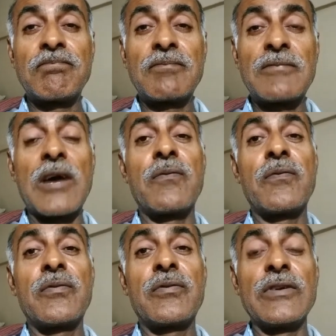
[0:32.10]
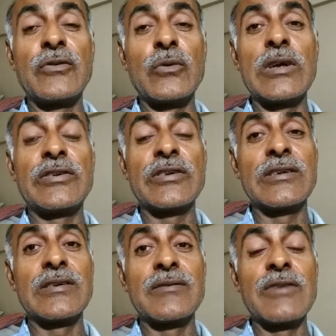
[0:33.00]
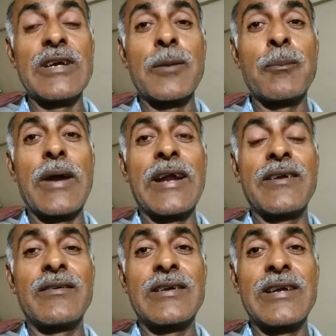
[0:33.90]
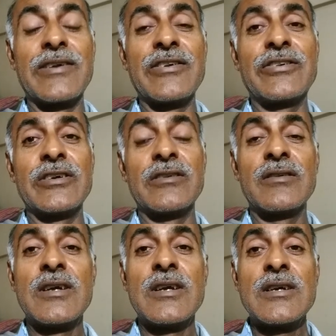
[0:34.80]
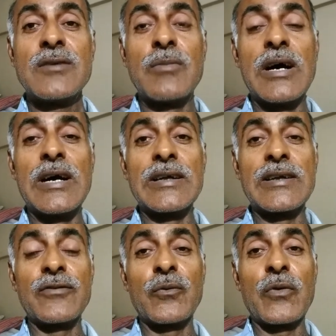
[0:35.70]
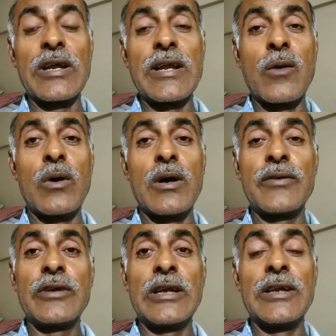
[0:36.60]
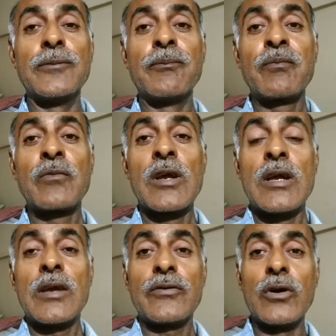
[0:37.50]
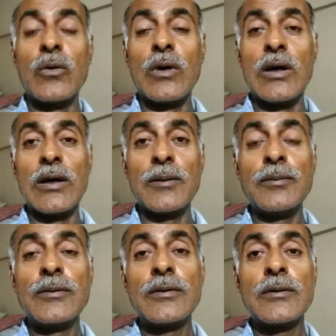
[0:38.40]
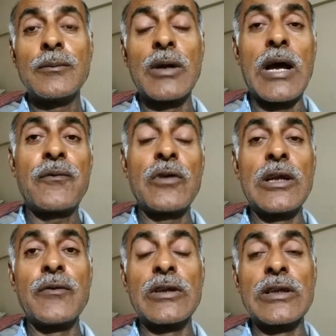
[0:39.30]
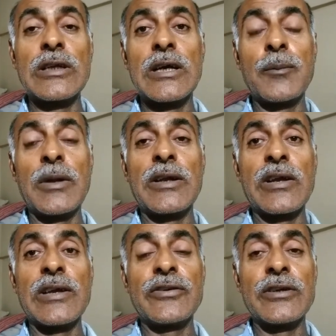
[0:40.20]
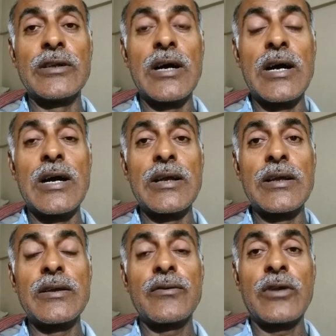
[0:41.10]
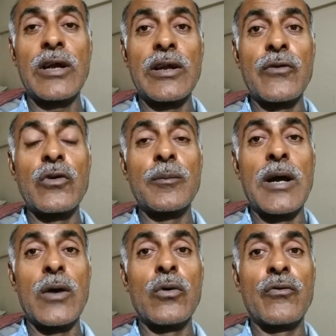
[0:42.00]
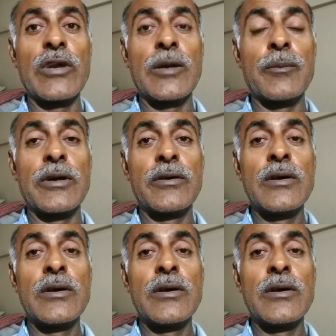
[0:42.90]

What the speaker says: tough situation, very bad condition my schizophrenia was in. So, but after leaving the medication, I started doing my own treatment,